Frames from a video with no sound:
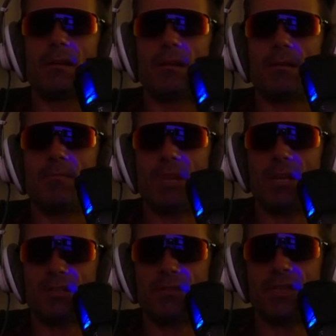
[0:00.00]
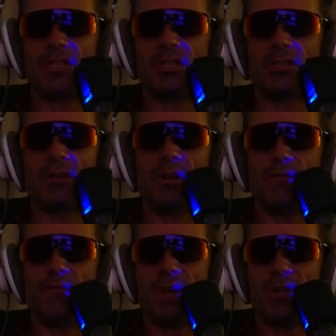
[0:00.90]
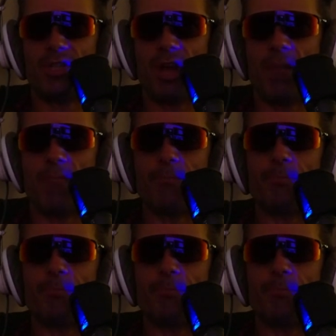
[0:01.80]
because of its unfair shape.